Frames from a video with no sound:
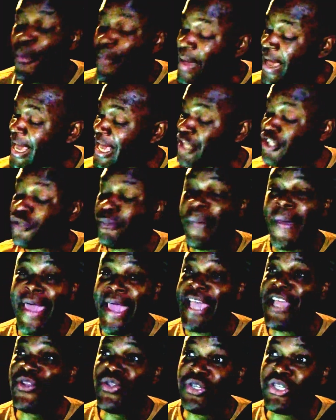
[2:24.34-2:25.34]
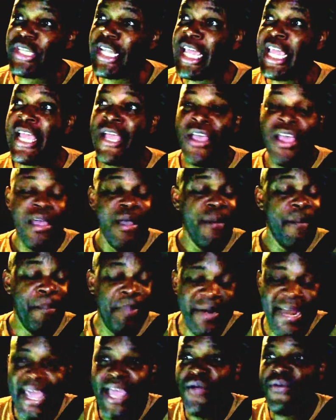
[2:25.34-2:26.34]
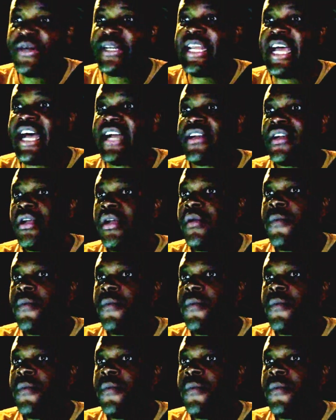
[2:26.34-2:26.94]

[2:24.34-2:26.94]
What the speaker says: But he's spitting, you see, playing with that